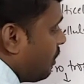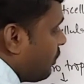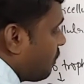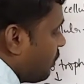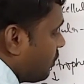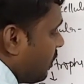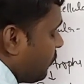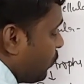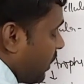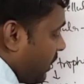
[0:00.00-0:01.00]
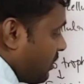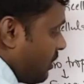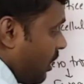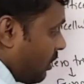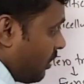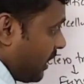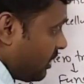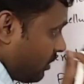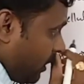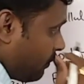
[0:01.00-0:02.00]
So the four kingdoms,
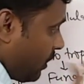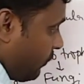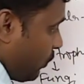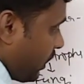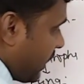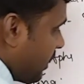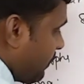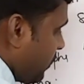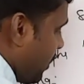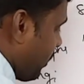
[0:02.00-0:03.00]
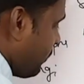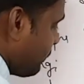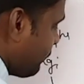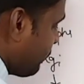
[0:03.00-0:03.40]
according to him, the four kingdoms are